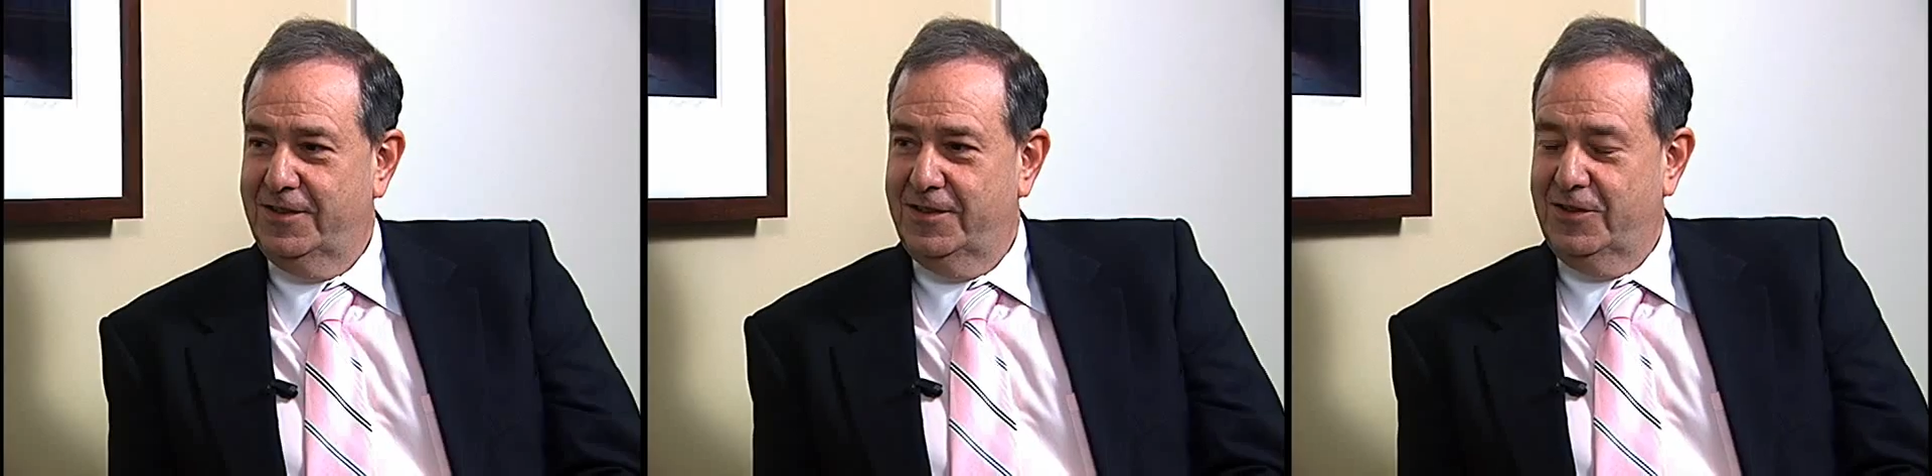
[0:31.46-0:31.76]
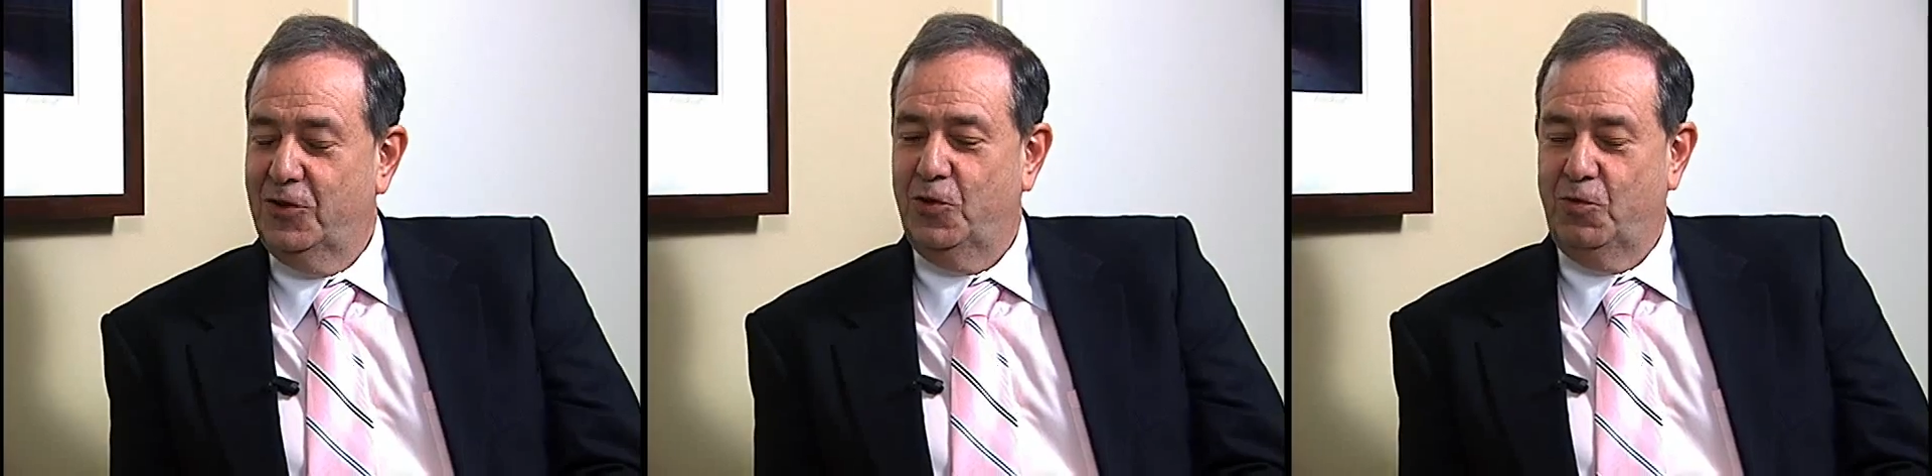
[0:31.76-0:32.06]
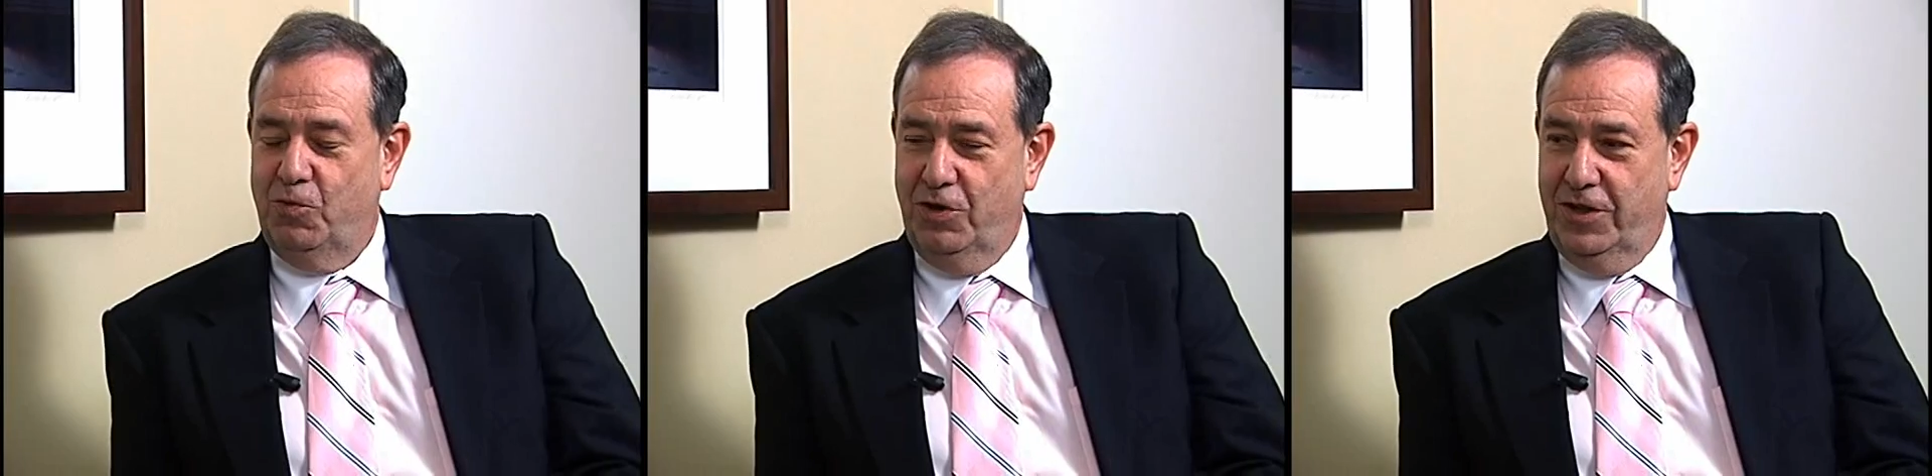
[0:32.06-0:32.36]
Boston.
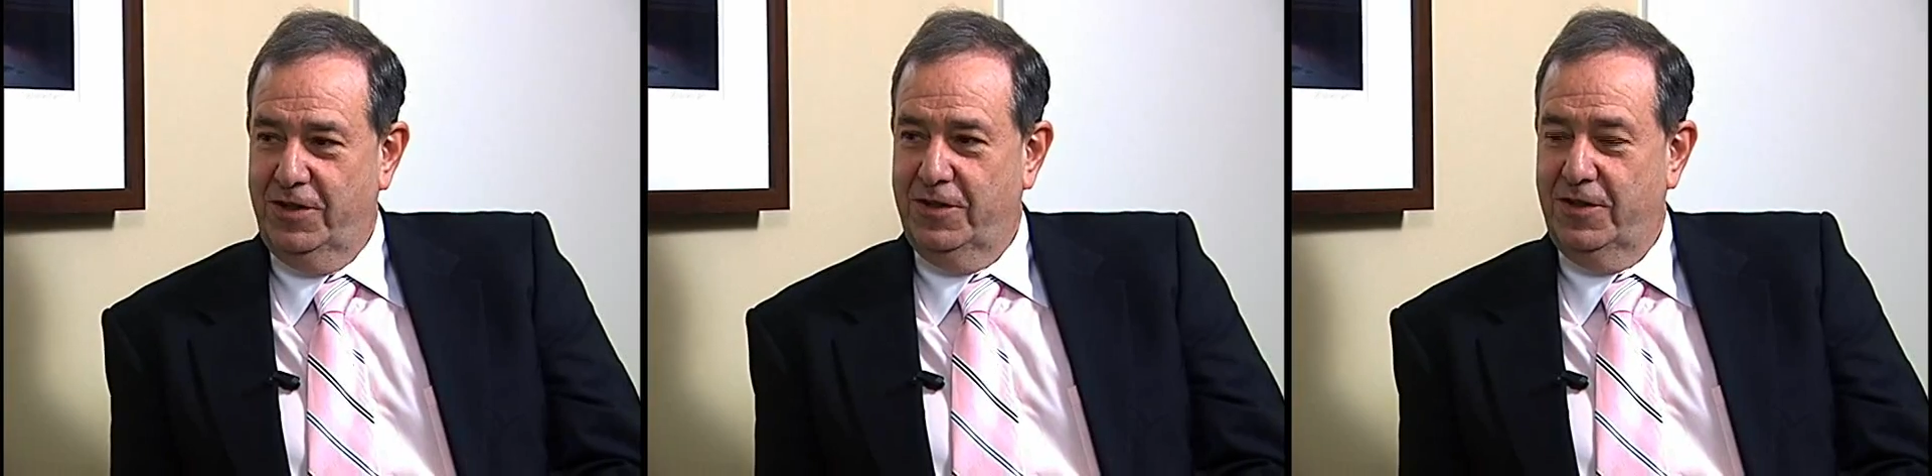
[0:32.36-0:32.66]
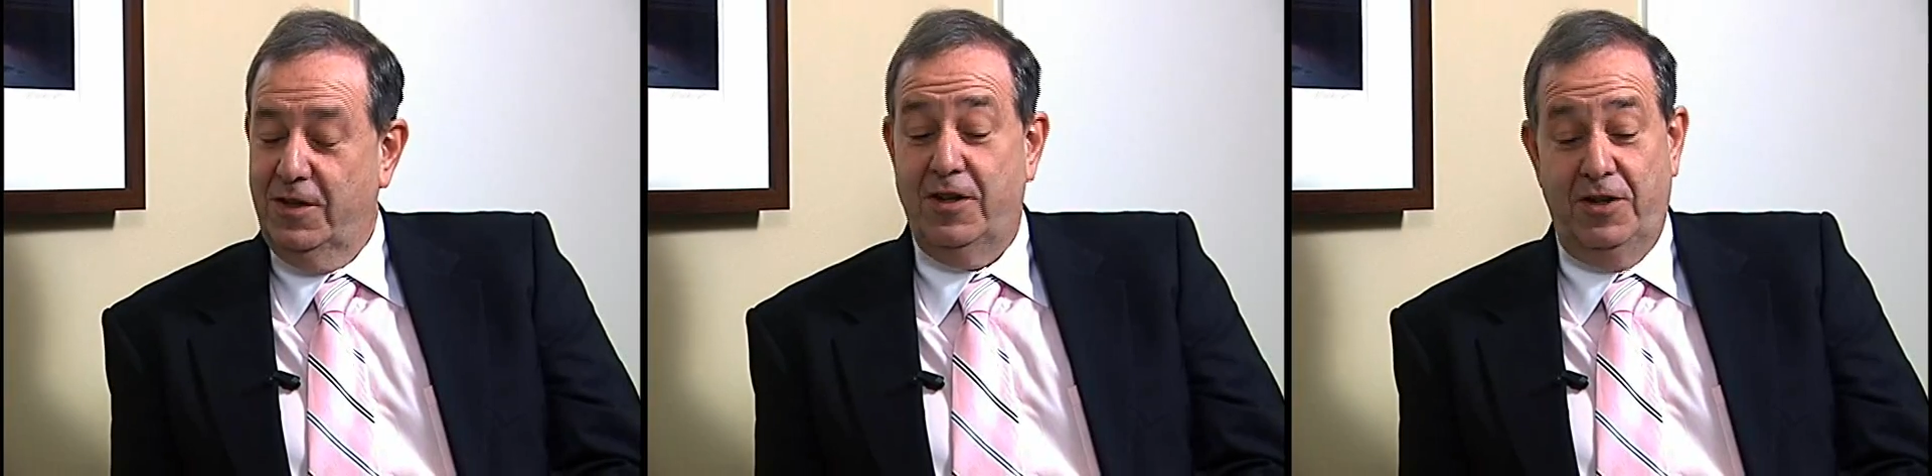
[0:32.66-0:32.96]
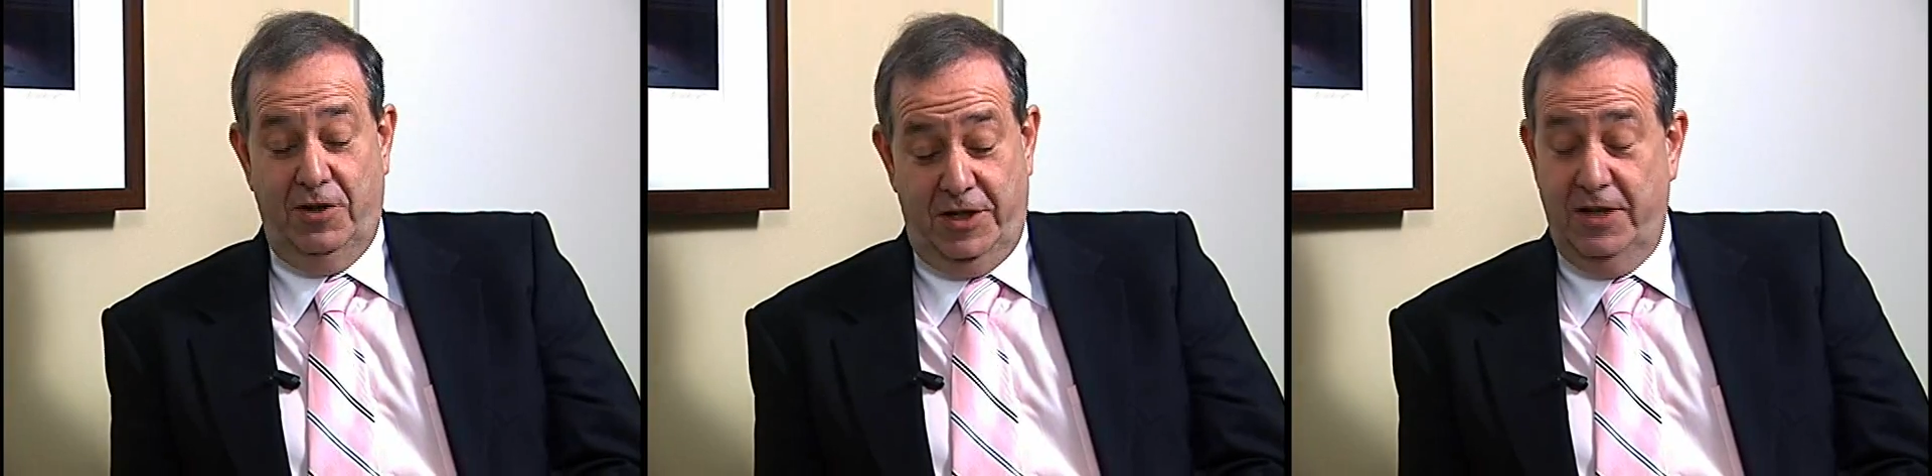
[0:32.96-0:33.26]
Did I get that
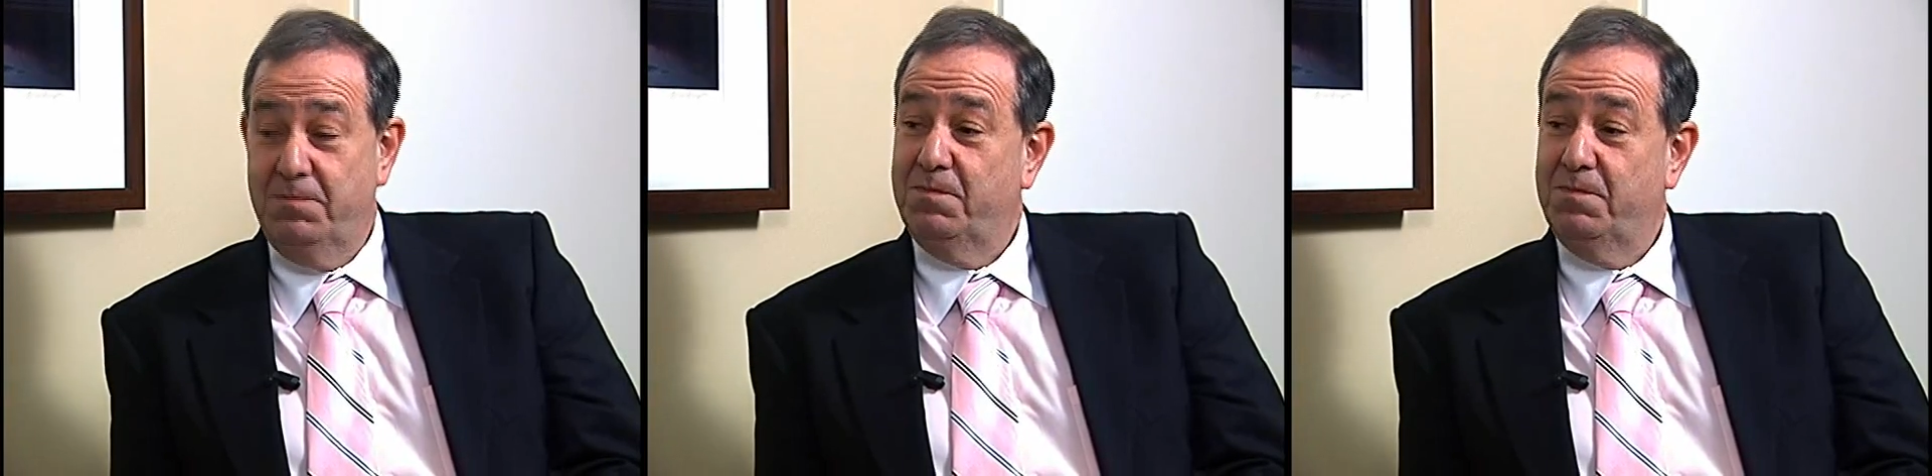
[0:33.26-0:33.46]
correctly?